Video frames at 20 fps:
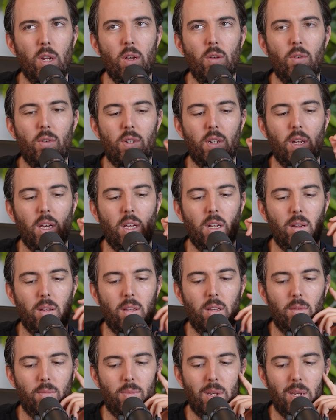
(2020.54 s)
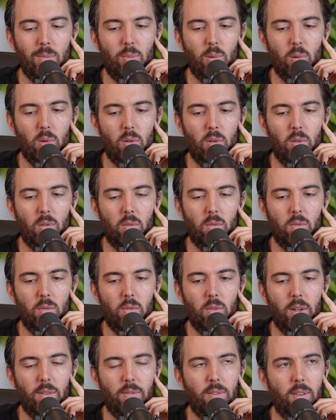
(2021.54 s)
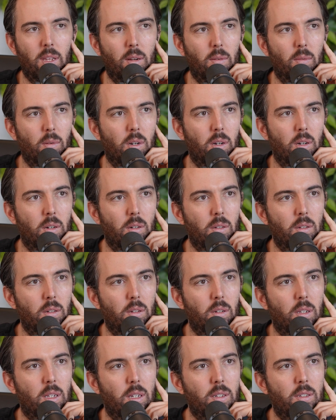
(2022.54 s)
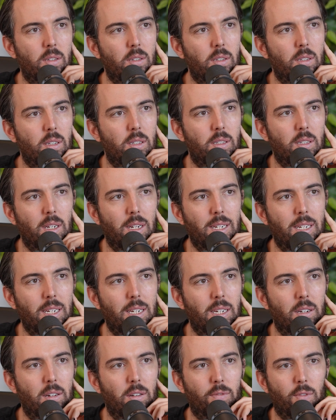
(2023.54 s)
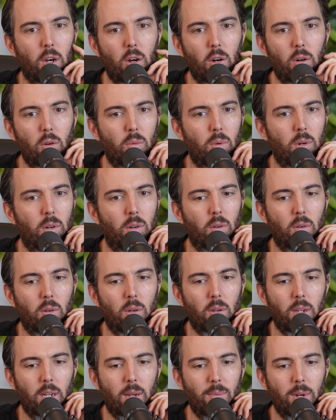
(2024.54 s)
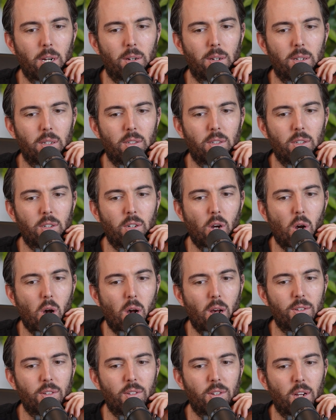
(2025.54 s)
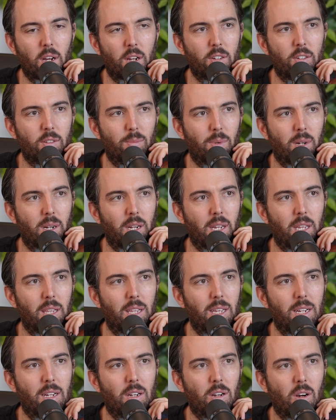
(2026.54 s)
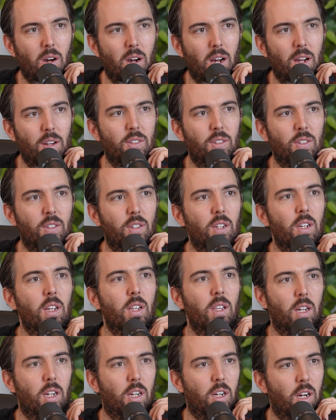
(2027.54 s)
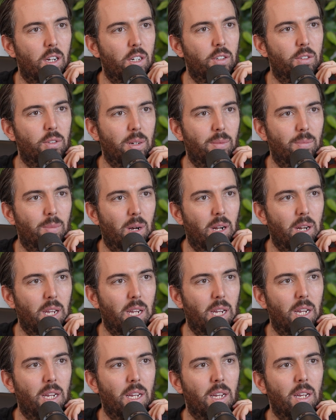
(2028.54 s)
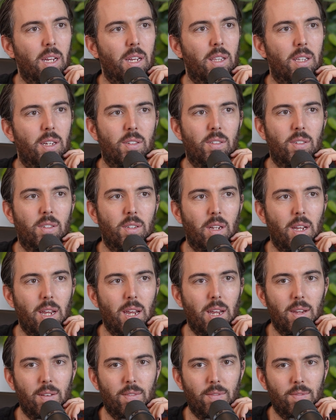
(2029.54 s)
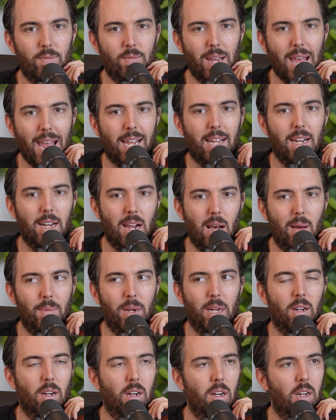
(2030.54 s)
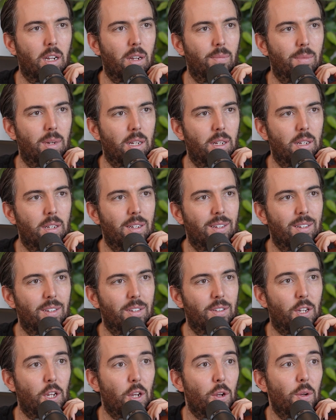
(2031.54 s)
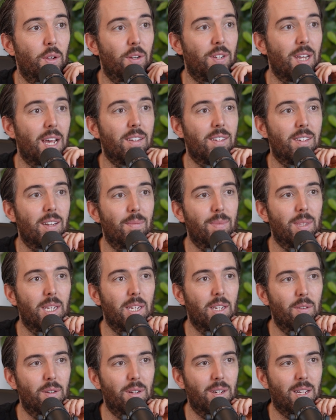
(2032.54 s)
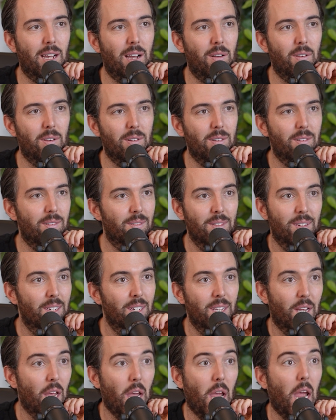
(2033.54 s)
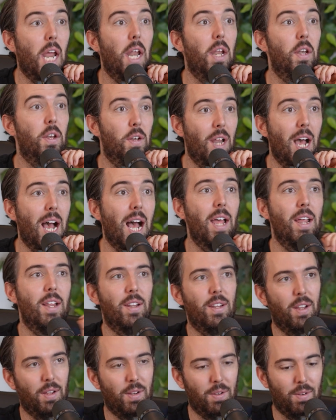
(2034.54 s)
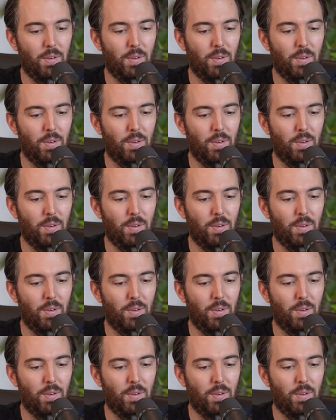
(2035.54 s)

do you say to people if they were this idea of, oh, well, immigrants cost us money. They cost the country money, this economic argument. Yeah. Is that something you encounter? And not in the...